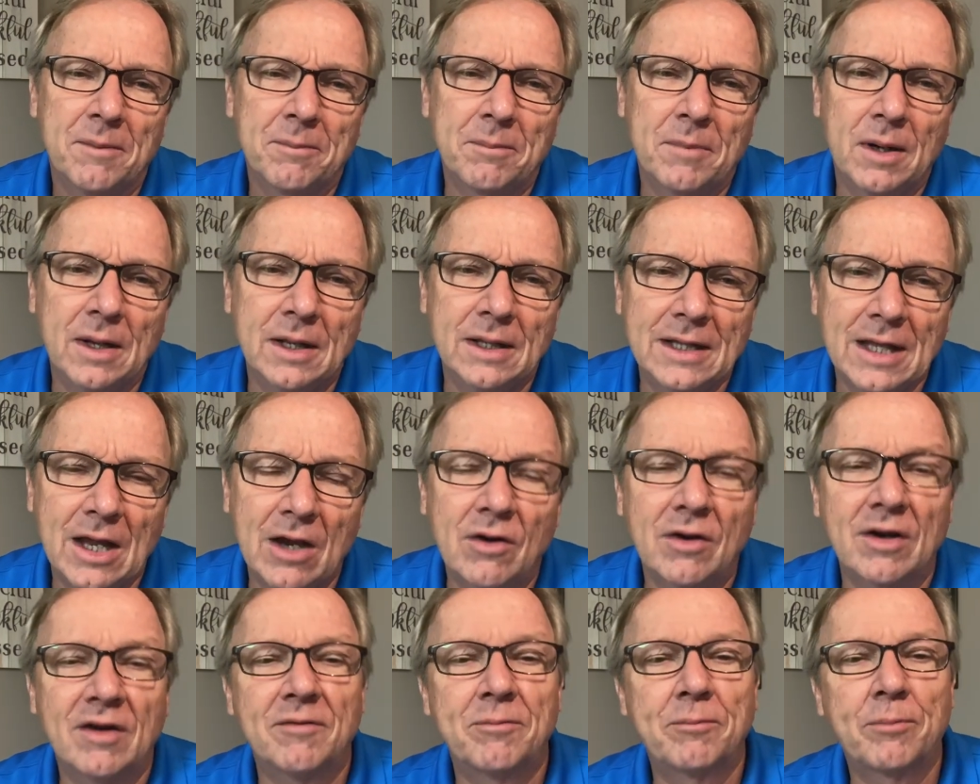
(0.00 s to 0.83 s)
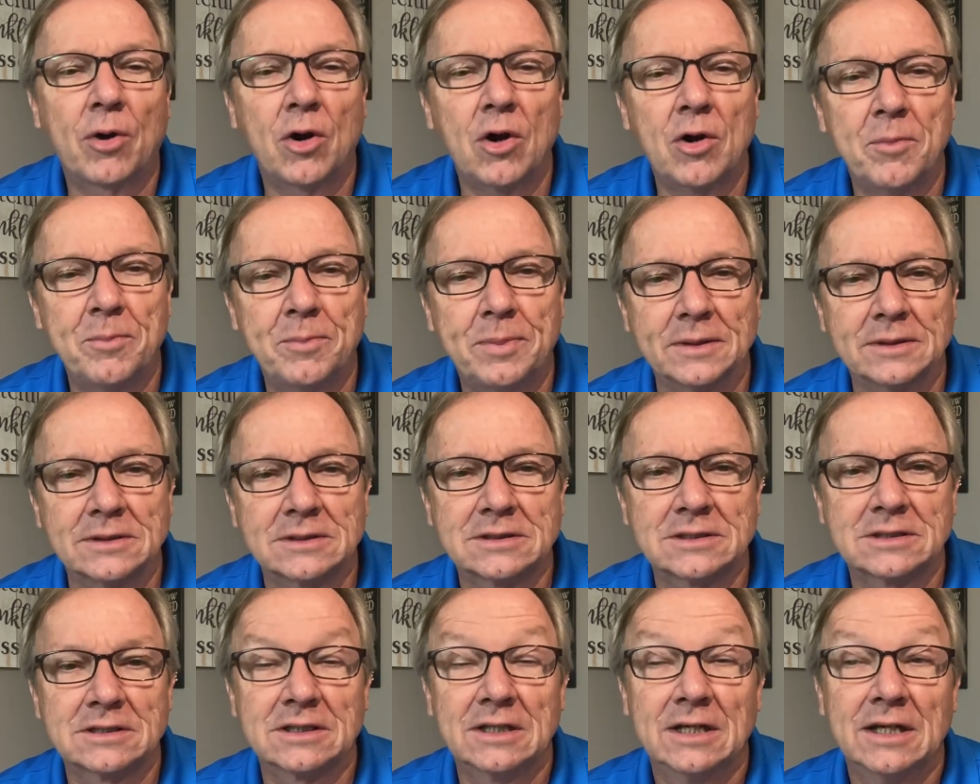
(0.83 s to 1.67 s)
in the area of
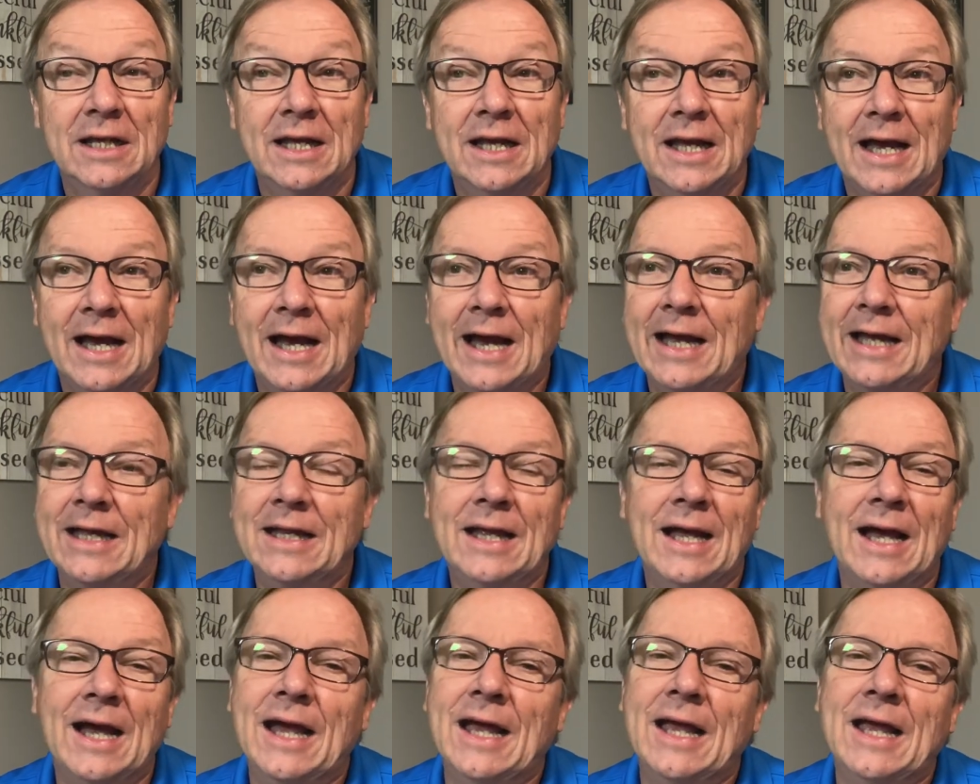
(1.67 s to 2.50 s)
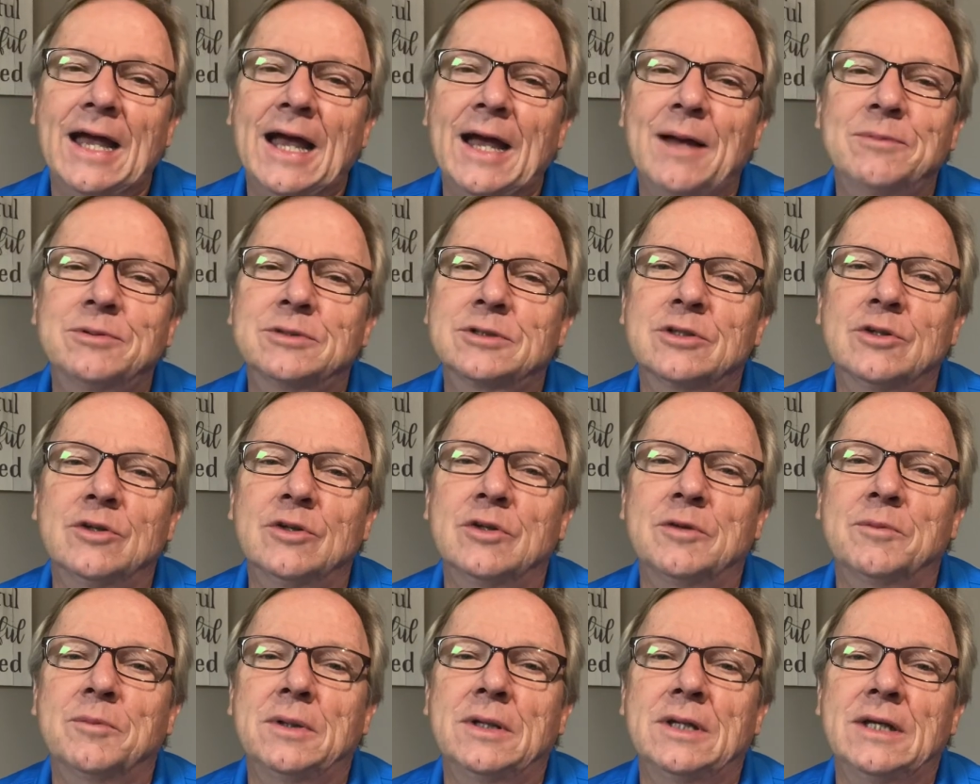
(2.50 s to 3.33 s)
purpose. I
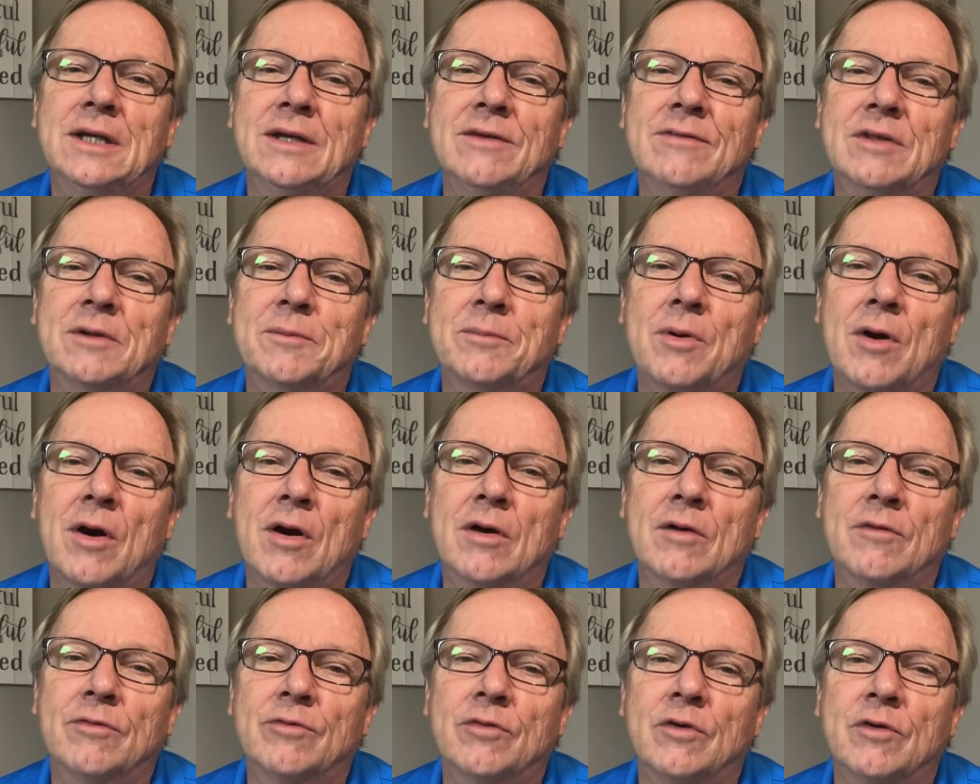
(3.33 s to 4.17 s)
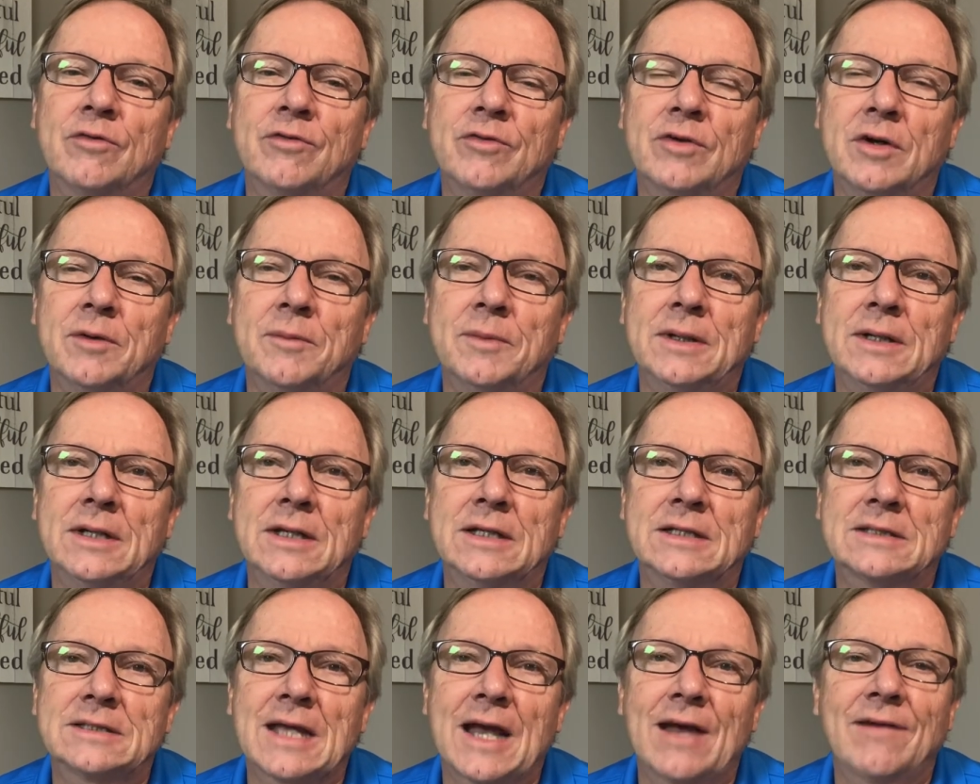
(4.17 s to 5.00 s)
absolutely believe that part of fulfillment
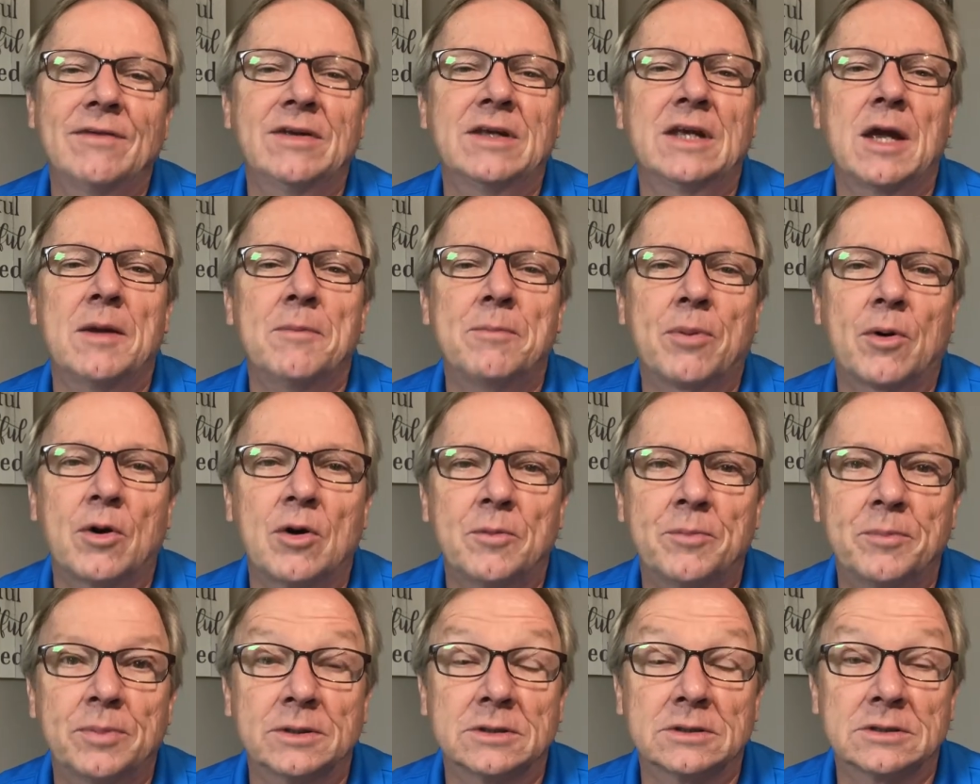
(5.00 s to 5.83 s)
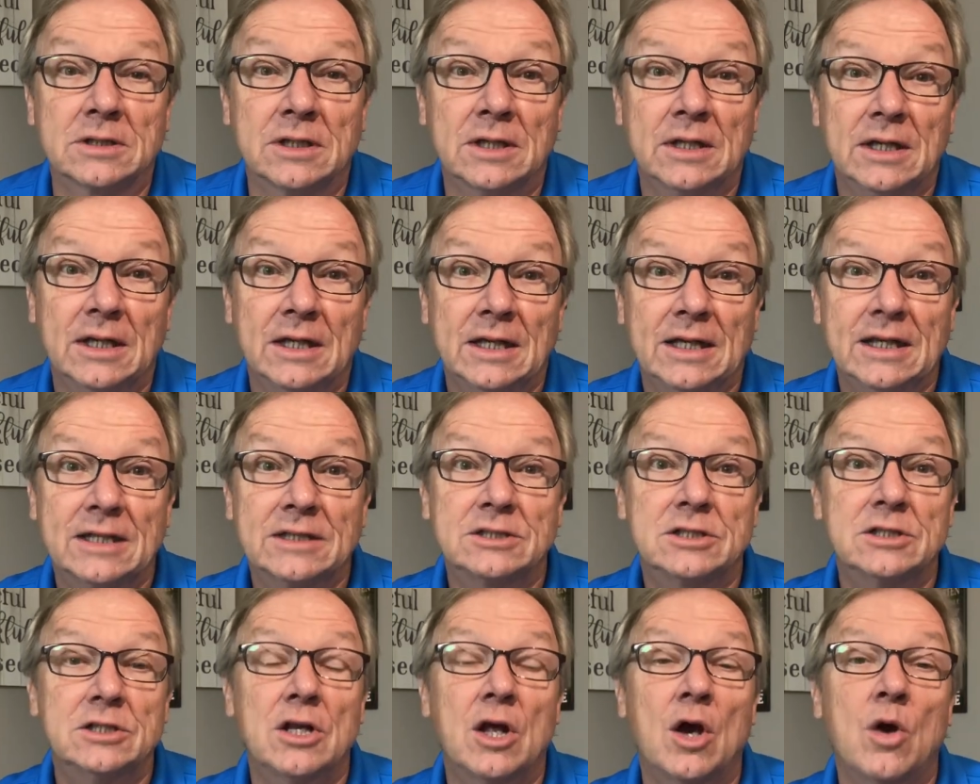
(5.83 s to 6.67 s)
is having a purpose,
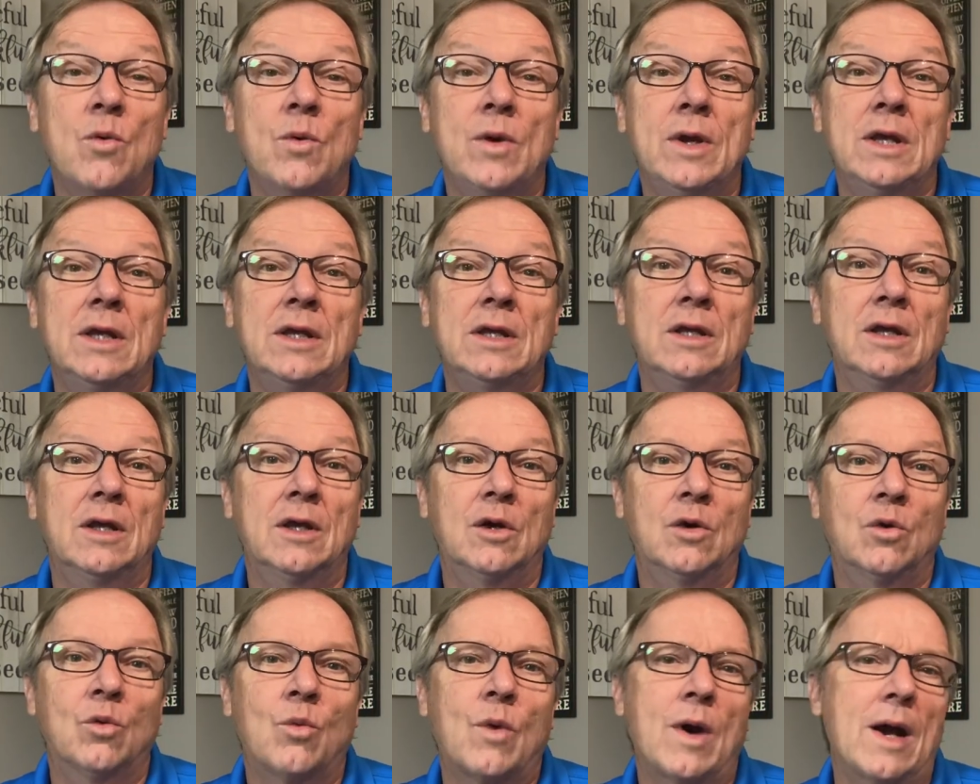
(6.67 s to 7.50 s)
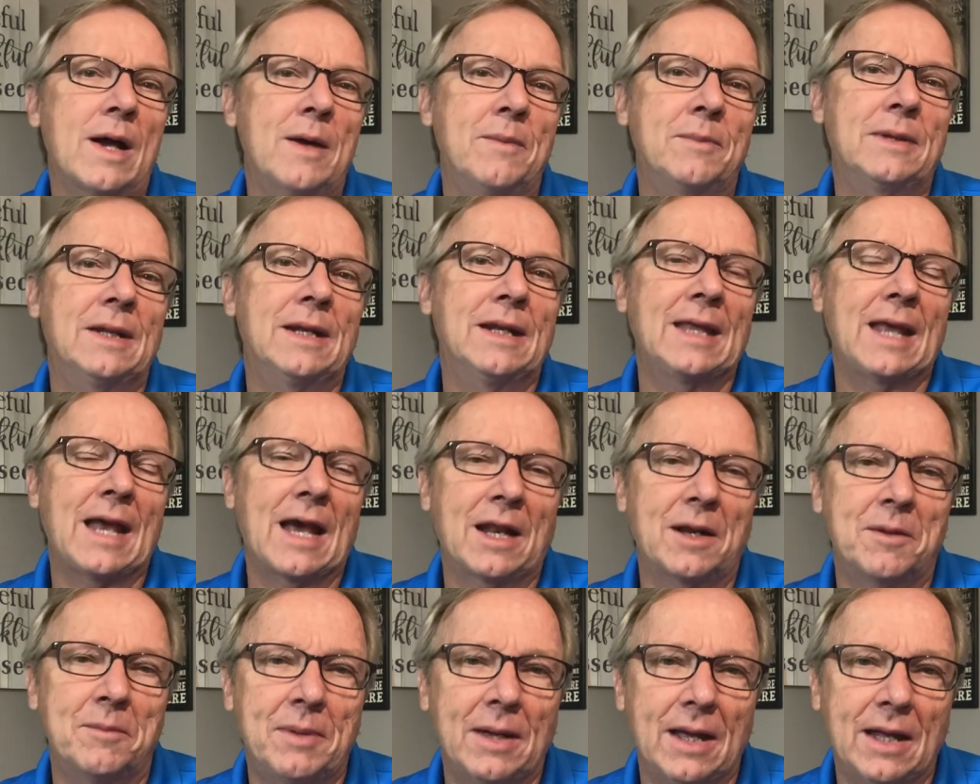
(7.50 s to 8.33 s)
is knowing why I'm getting
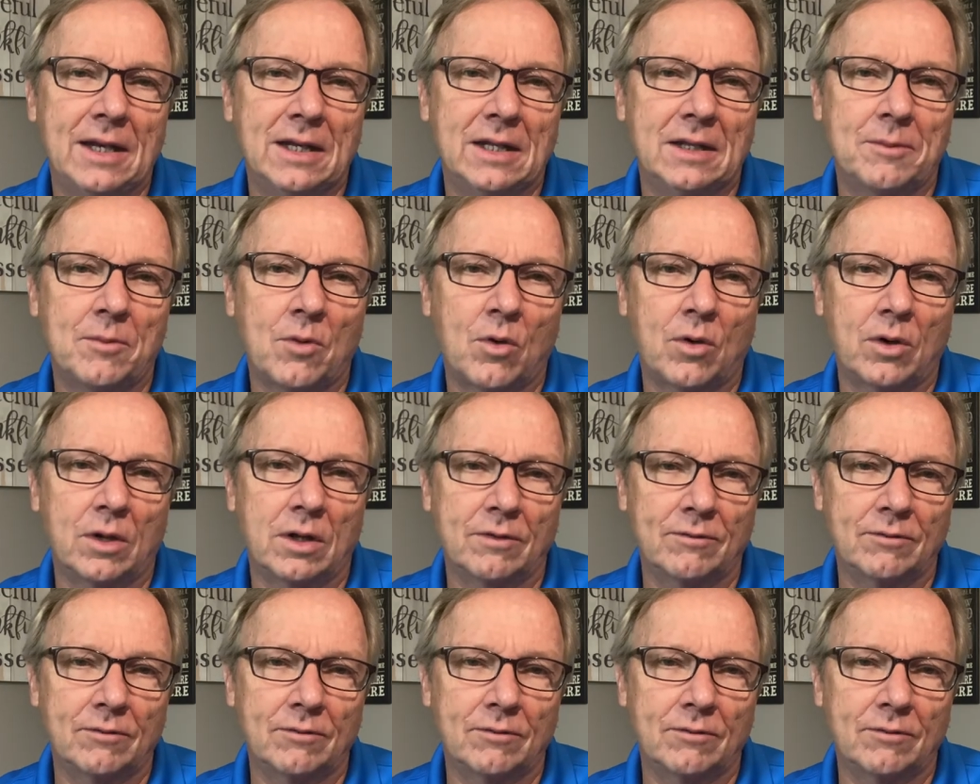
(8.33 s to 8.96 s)
out of bed in the morning.